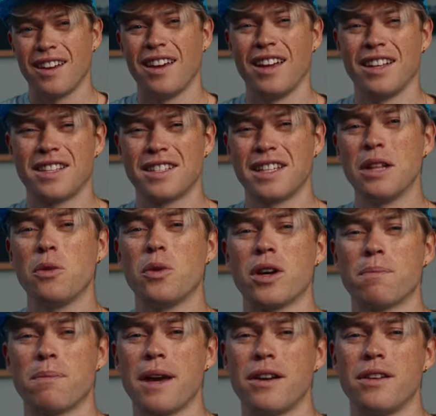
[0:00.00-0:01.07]
It still
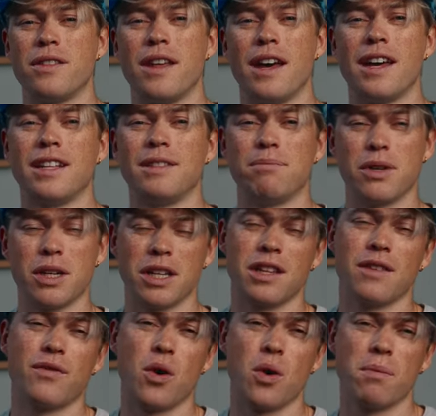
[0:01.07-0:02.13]
worked better than bringing
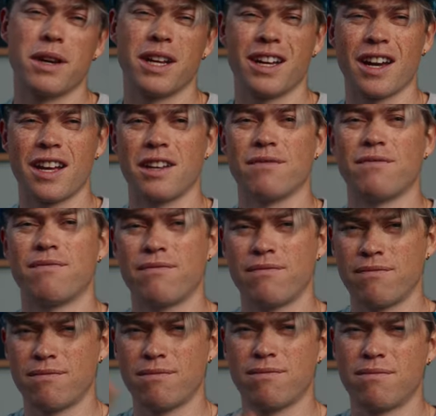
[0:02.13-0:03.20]
the phone, but it kind of
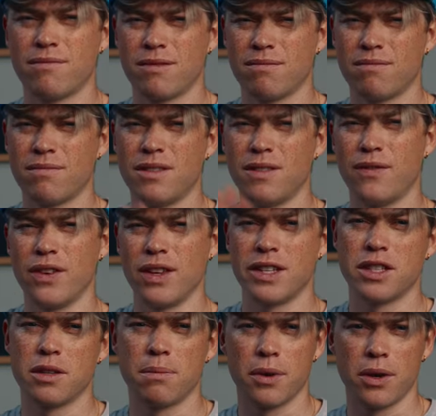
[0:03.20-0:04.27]

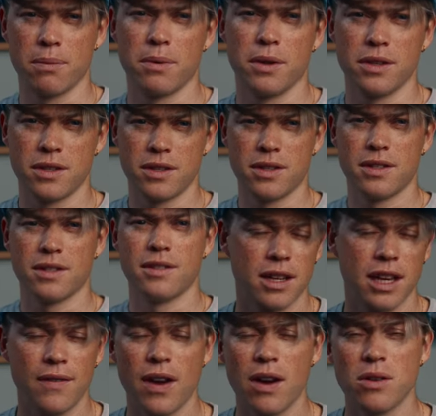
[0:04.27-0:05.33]
defeats the purpose.
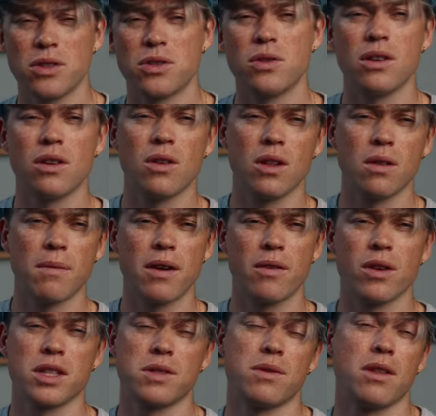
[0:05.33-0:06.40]
If I was doing all my
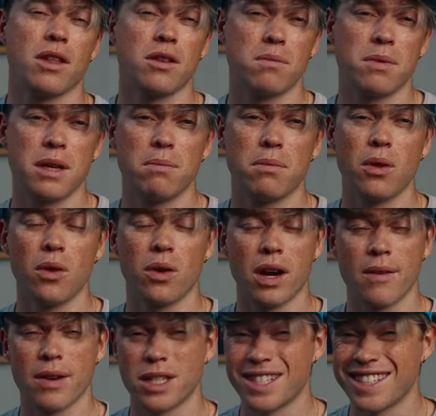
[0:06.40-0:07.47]
runs with other people, or I
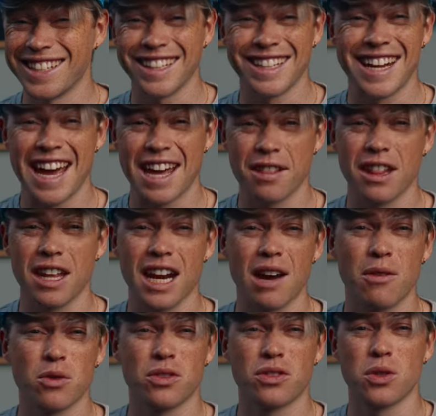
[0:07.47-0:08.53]
was still an athlete, I
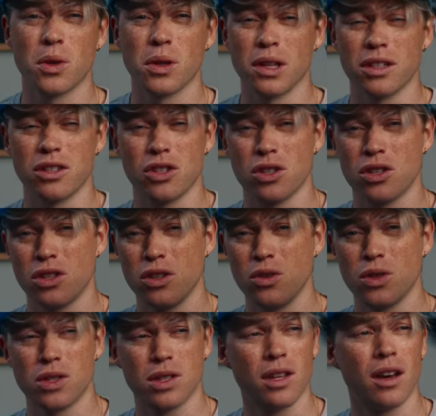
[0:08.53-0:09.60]
would totally just
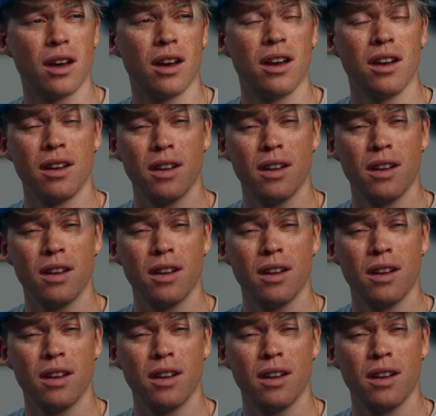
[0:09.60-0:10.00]
use the